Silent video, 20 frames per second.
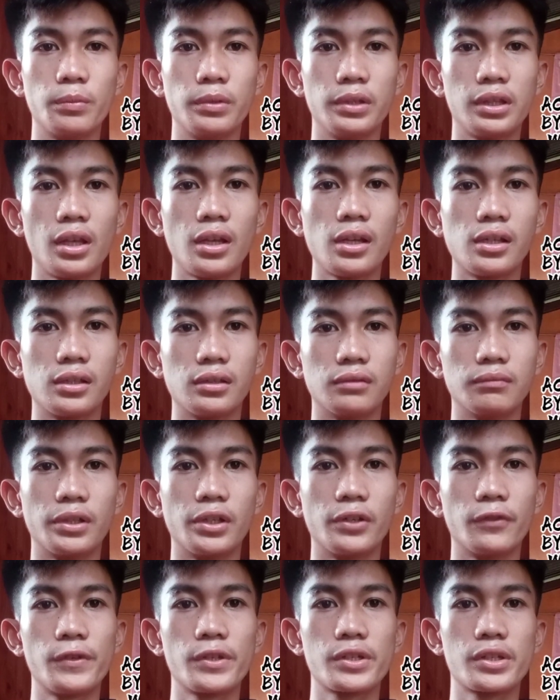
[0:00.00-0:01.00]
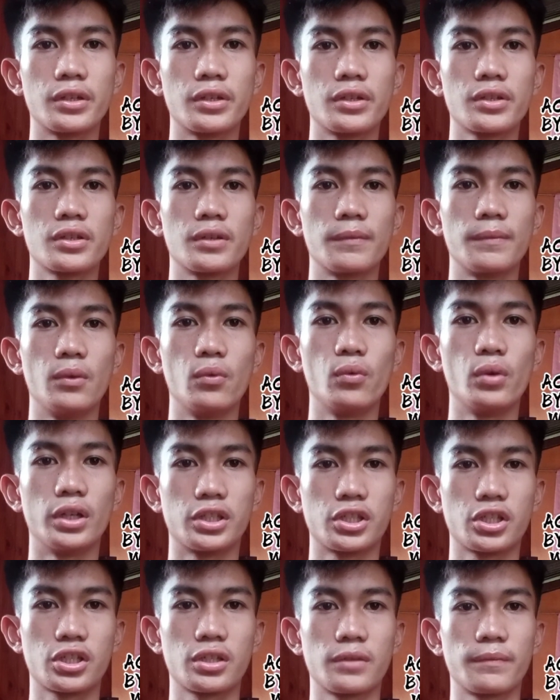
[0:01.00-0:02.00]
to be taken by officers of the
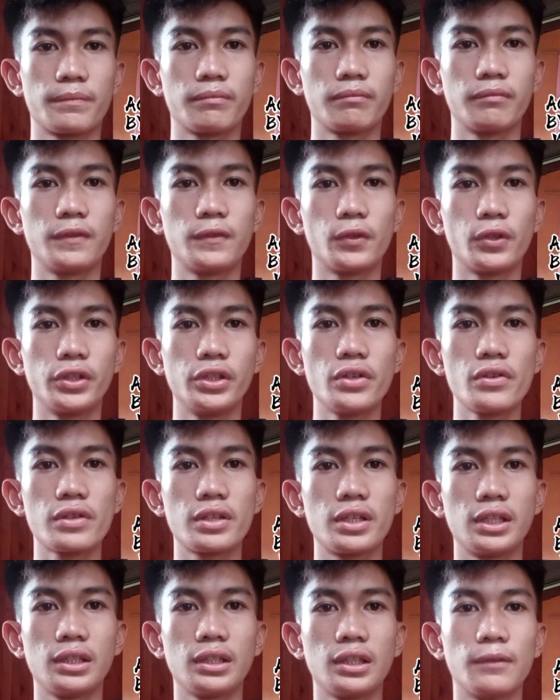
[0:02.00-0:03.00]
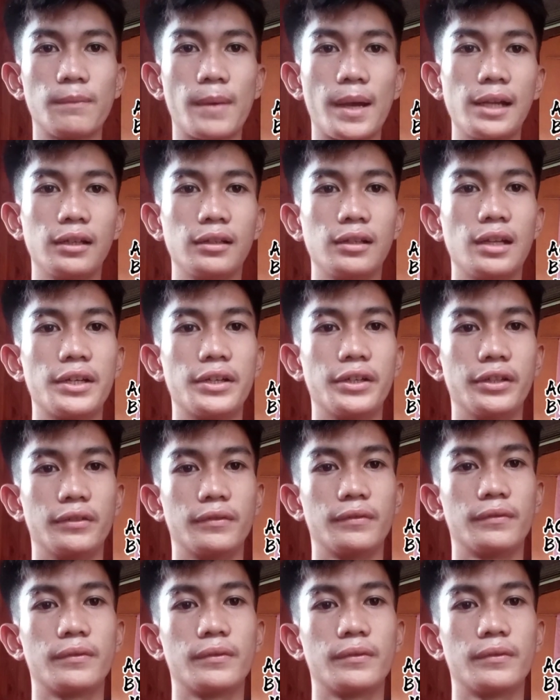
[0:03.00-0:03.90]
watch before using the pilot ladder.